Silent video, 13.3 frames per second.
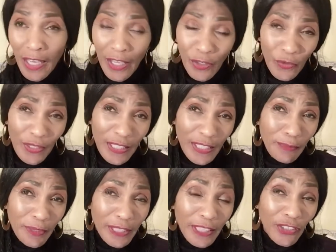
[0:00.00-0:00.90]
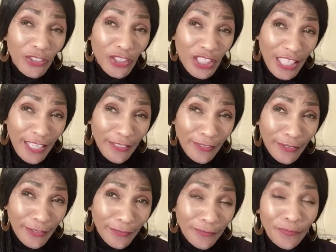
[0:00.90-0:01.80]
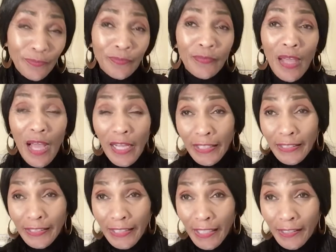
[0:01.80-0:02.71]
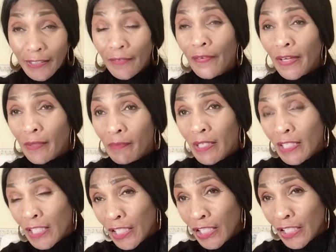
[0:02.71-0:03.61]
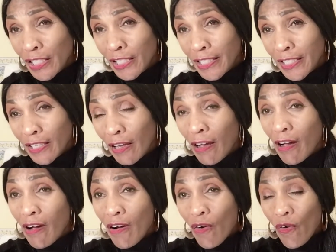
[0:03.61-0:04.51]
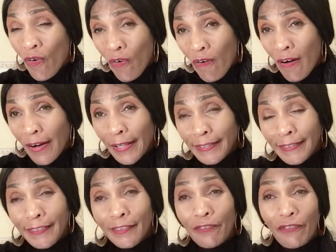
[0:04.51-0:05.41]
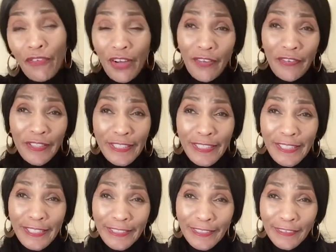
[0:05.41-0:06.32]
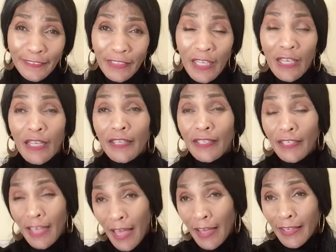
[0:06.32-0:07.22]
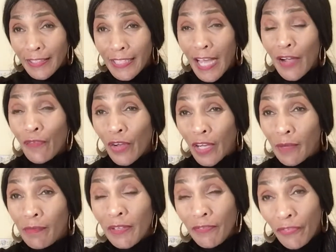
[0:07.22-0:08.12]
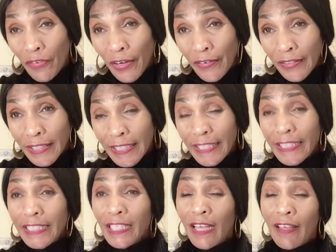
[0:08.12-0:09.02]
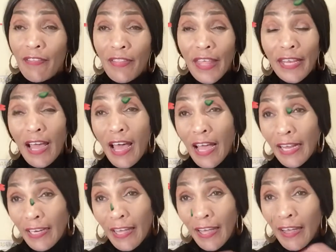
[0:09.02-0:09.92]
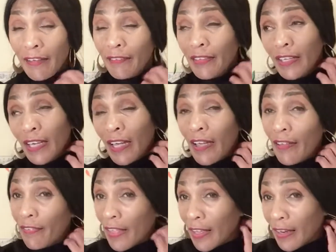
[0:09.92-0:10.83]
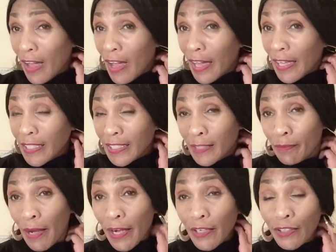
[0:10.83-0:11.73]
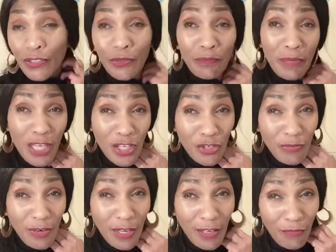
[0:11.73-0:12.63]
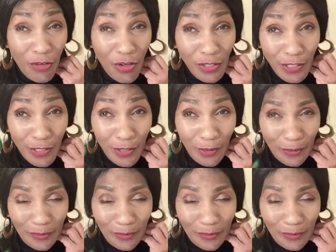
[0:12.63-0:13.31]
and on this particular channel, I conduct recommendations on fragrances. Yes, I recommend fragrances that I love and that I aspire to make you love also.